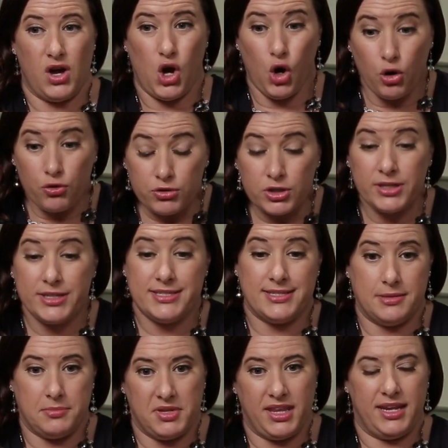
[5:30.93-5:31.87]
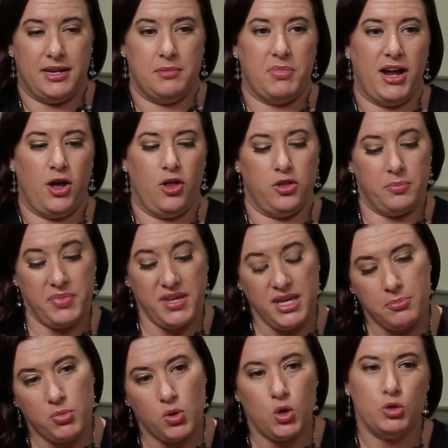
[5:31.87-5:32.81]
overly stimulated by all the
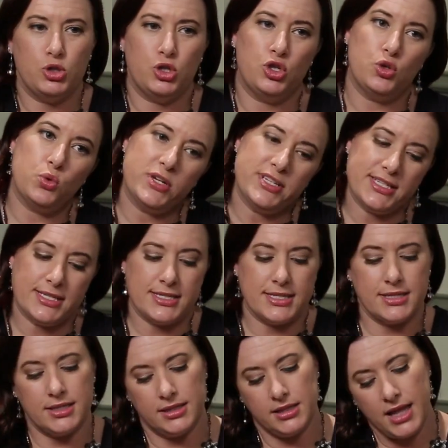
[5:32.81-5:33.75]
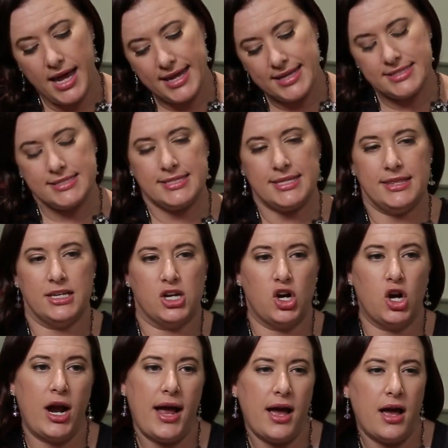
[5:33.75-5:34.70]
people and the noises and the lights and the
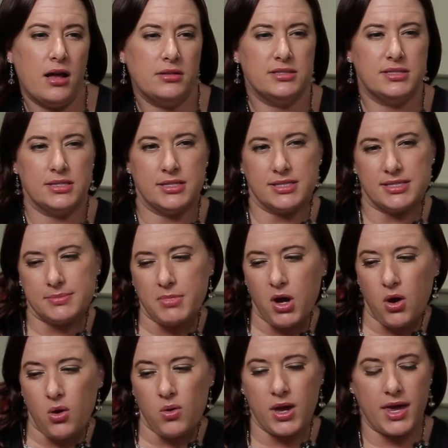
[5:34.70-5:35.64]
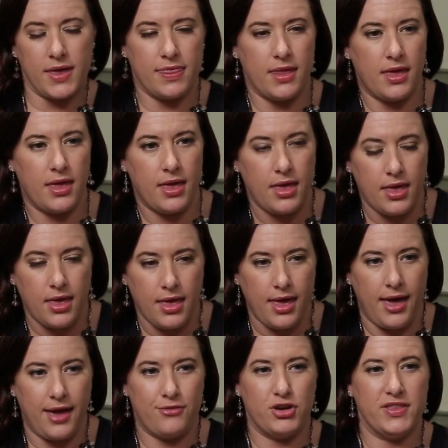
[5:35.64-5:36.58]
crowds and the smoke and the
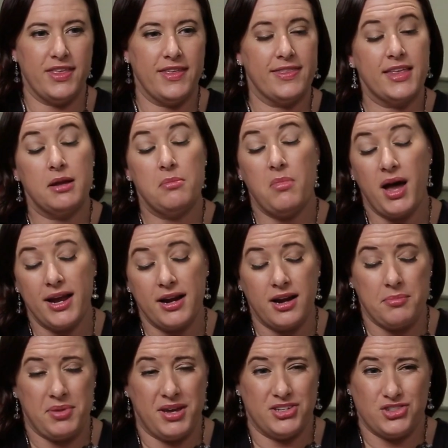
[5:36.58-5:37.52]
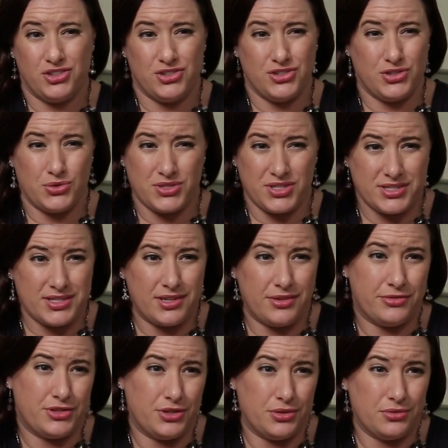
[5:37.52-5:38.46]
everything that a migraine patient is so
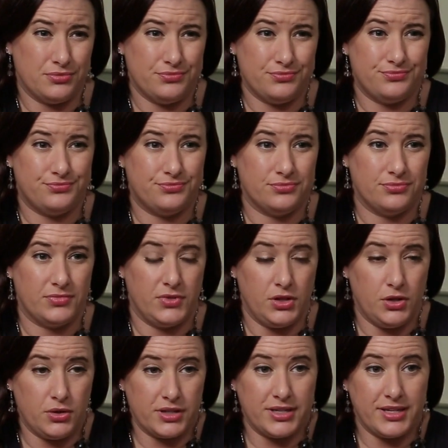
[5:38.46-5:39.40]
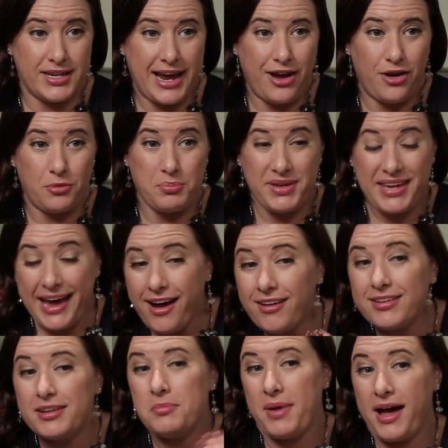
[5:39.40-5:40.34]
sensitive to. You can now be
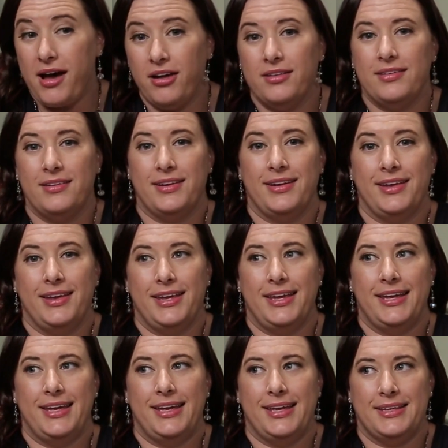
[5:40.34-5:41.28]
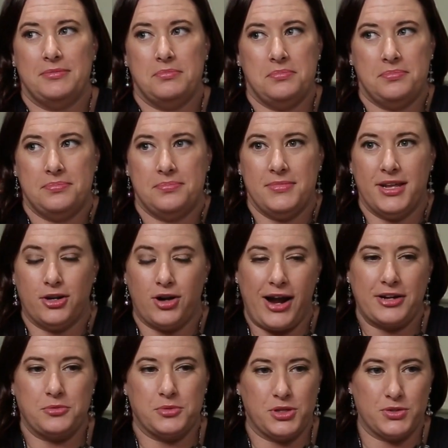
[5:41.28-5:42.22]
out and about and
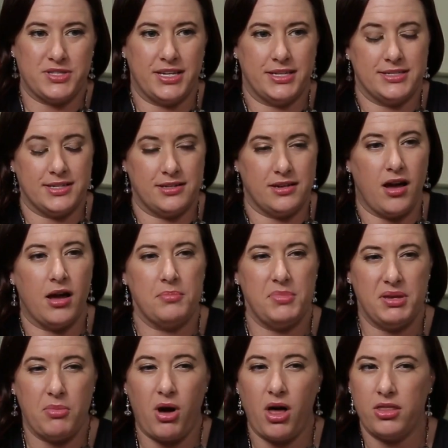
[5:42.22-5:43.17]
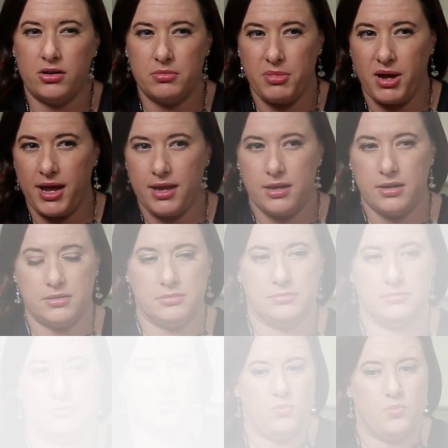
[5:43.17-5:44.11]
interact with those things and not be bothered by it.
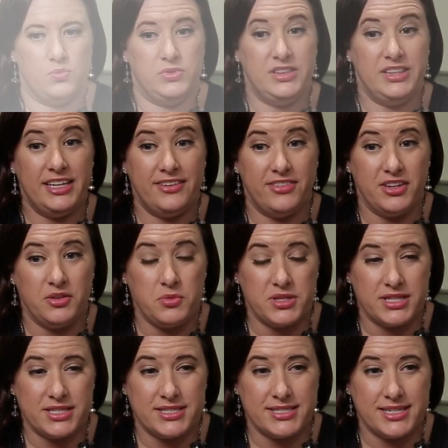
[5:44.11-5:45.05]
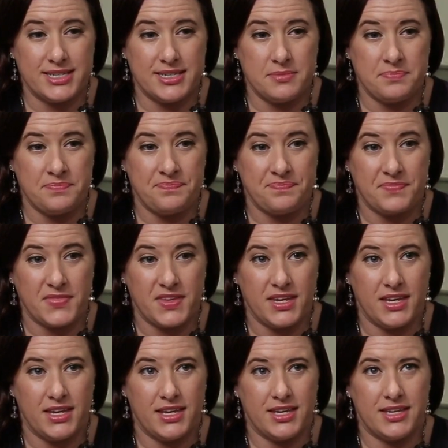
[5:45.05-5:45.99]
Living with a stim
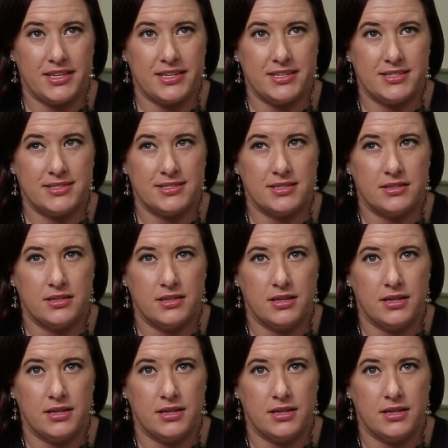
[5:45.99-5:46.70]
is